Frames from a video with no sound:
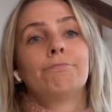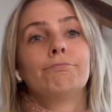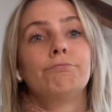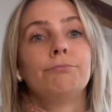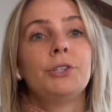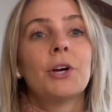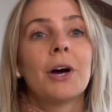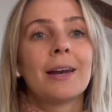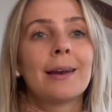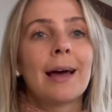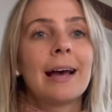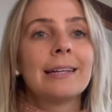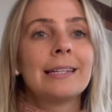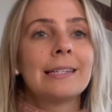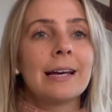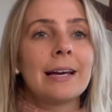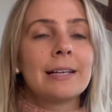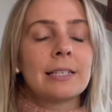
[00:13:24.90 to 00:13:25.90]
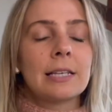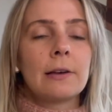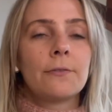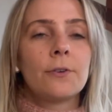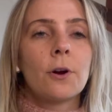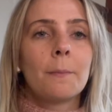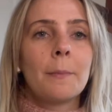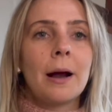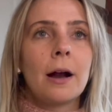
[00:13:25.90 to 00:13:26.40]
you got 90 days if
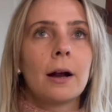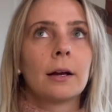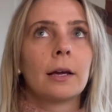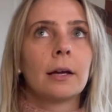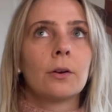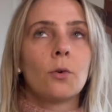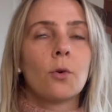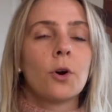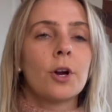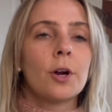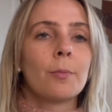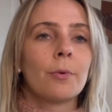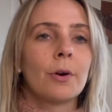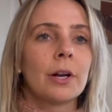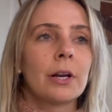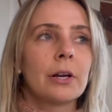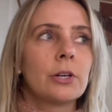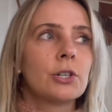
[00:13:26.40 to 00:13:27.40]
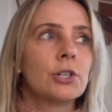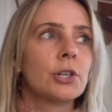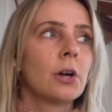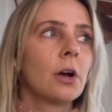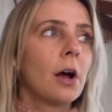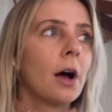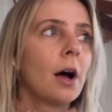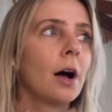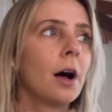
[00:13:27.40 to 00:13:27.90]
you're American or you're
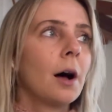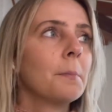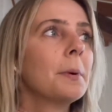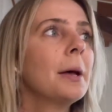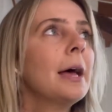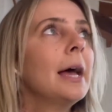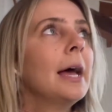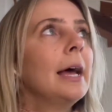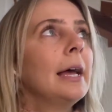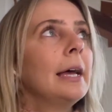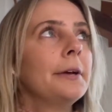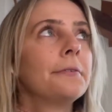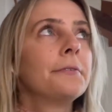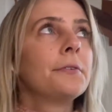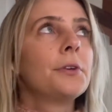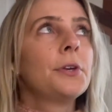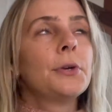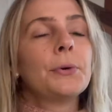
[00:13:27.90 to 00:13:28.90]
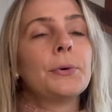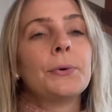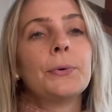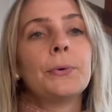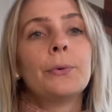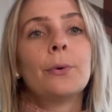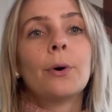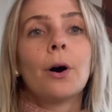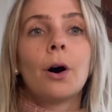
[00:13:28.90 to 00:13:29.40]
British. If
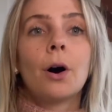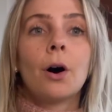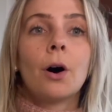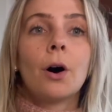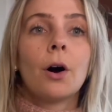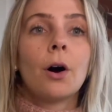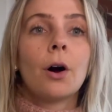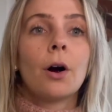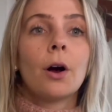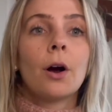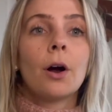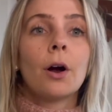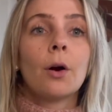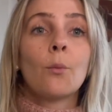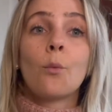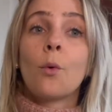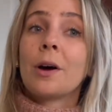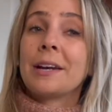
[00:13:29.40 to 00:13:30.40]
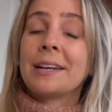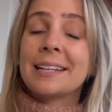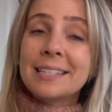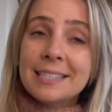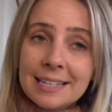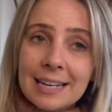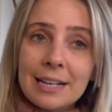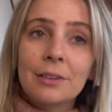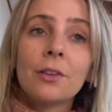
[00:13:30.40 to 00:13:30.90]
you are wanting to
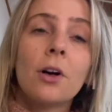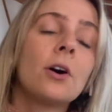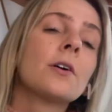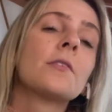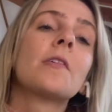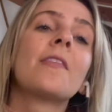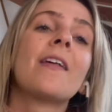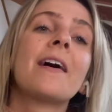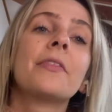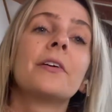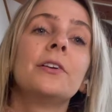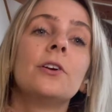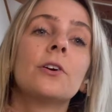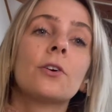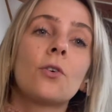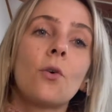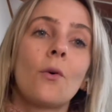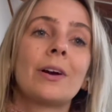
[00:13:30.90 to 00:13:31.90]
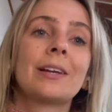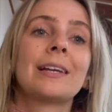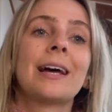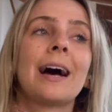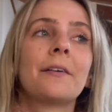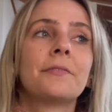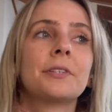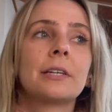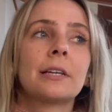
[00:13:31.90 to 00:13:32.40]
stay longer than that, then you're going to
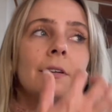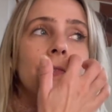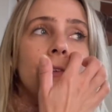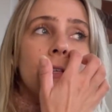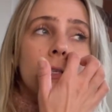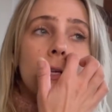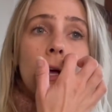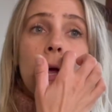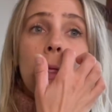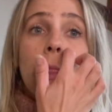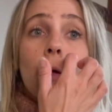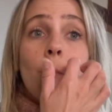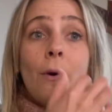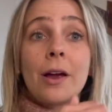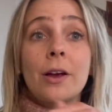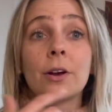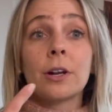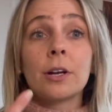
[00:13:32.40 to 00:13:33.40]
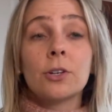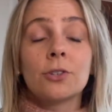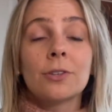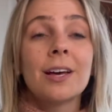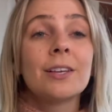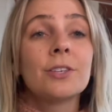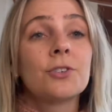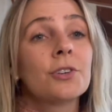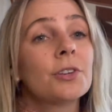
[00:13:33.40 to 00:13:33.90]
have to get a visa. And the way you're going to do
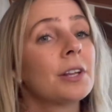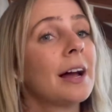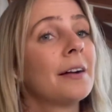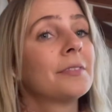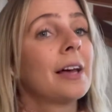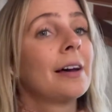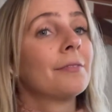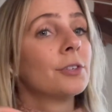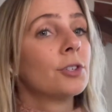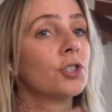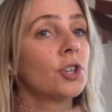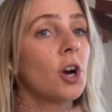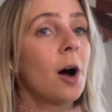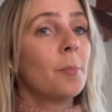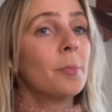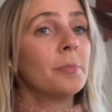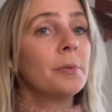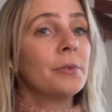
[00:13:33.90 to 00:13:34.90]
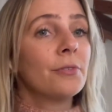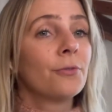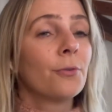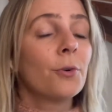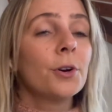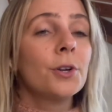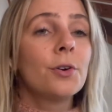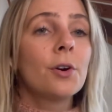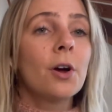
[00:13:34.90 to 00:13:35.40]
that is you're going to have a job
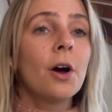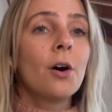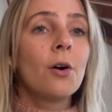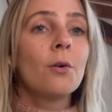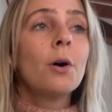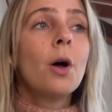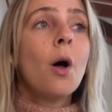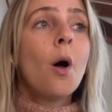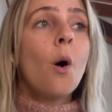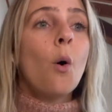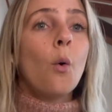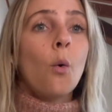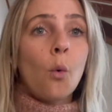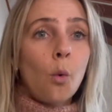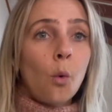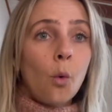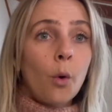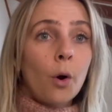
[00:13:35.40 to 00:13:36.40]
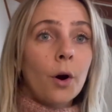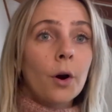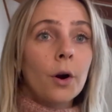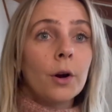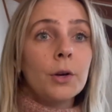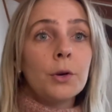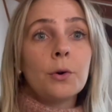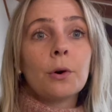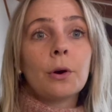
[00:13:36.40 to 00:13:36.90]
before you go,
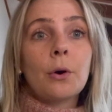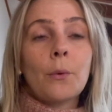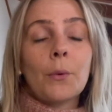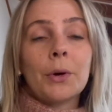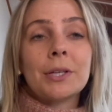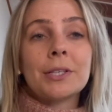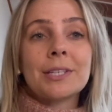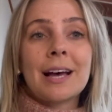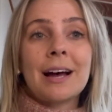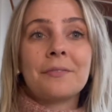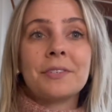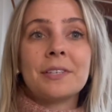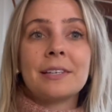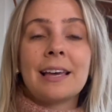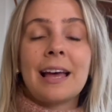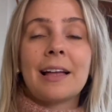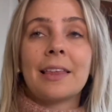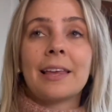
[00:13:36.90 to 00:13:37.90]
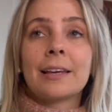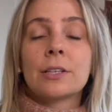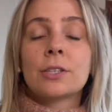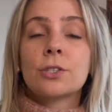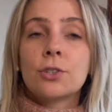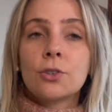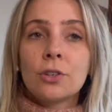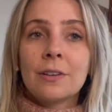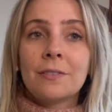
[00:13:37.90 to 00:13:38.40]
or you're going to have to get like a
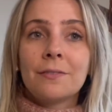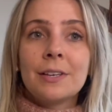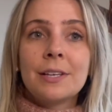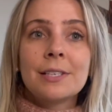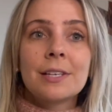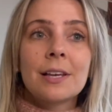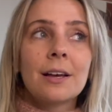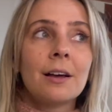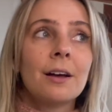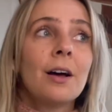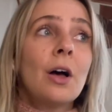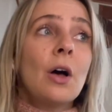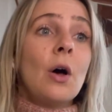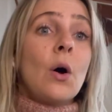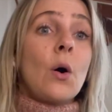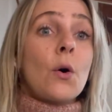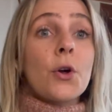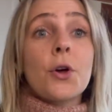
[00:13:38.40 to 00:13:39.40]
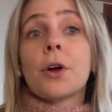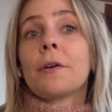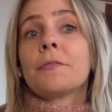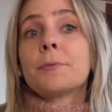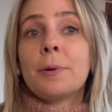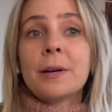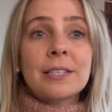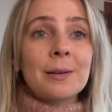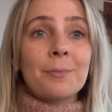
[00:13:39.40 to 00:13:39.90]
student visa, or you're gonna have to
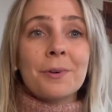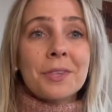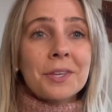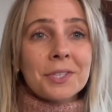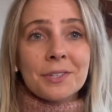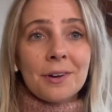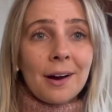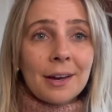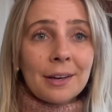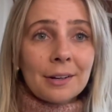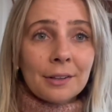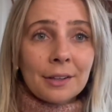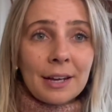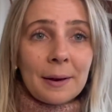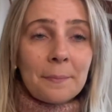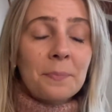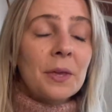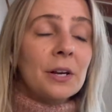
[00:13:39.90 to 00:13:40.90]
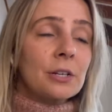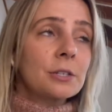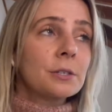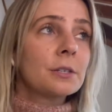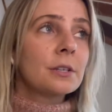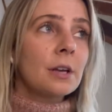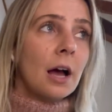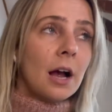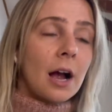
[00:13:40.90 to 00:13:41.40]
pick somewhere that's not Italy.
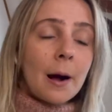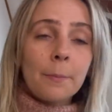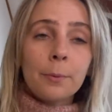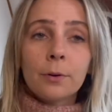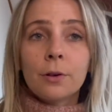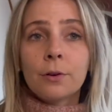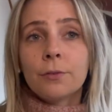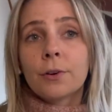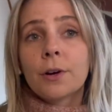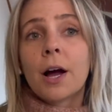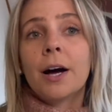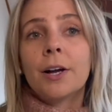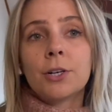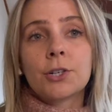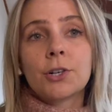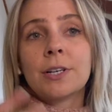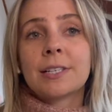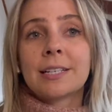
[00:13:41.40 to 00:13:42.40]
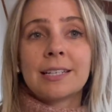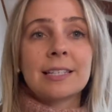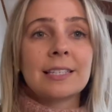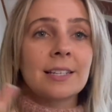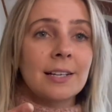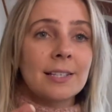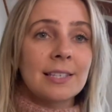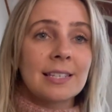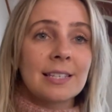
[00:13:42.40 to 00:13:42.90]
There's a couple of countries, I
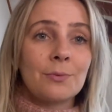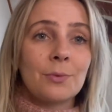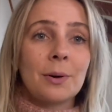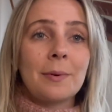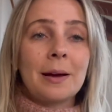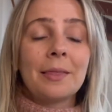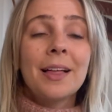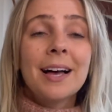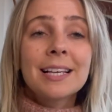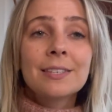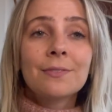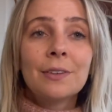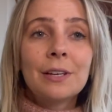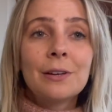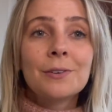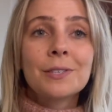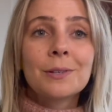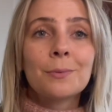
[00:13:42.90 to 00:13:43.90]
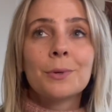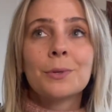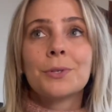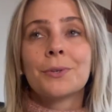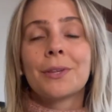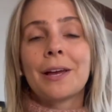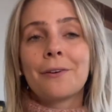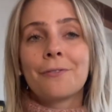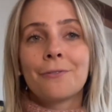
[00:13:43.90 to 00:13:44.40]
discussed this in one of my last videos, that will do
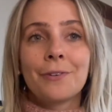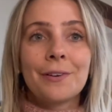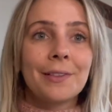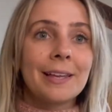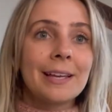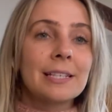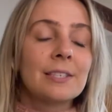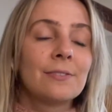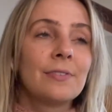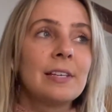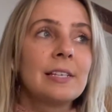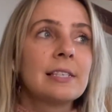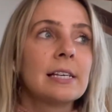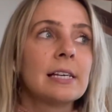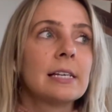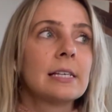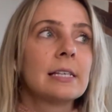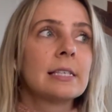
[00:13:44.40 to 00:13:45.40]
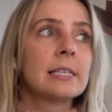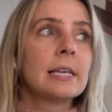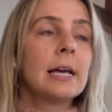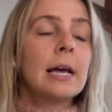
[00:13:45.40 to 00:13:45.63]
like freelance visas,